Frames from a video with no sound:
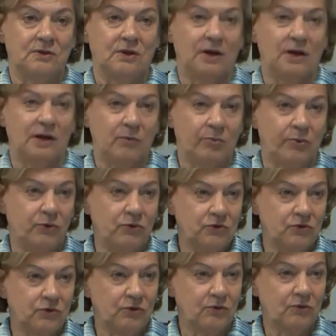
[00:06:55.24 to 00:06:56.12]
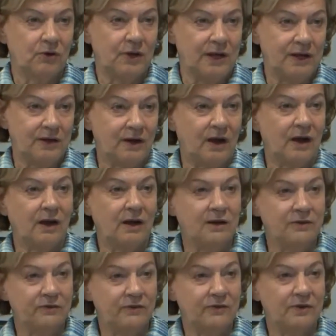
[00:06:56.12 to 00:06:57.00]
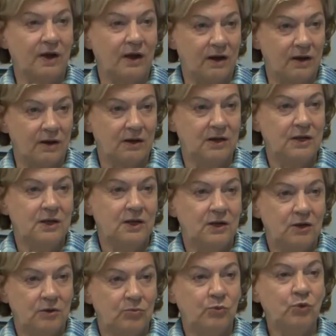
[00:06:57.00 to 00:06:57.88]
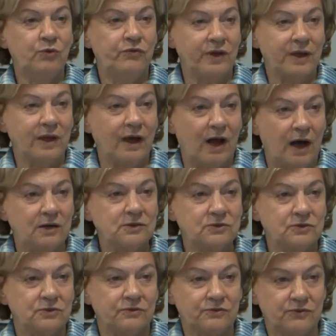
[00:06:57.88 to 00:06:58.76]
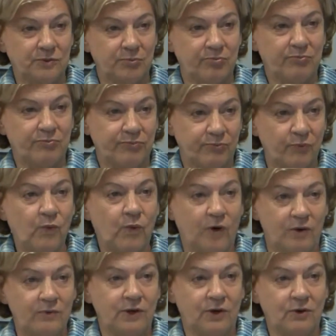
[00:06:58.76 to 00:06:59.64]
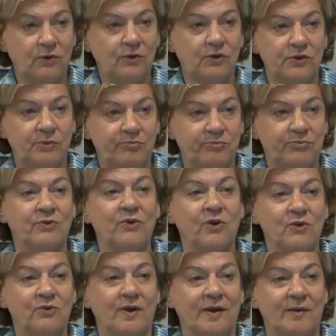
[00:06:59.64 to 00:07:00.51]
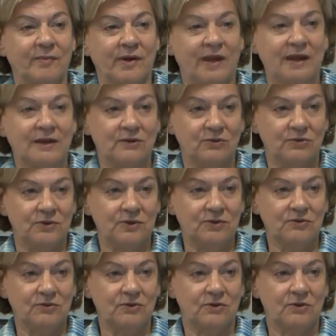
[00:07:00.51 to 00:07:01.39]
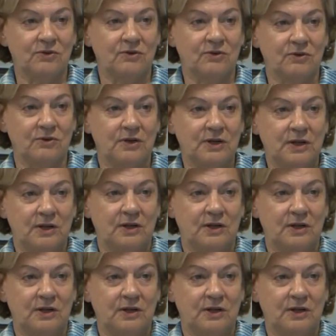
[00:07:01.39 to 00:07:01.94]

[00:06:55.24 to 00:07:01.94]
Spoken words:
like Portugal and Ireland are moving out of the what we call the program countries under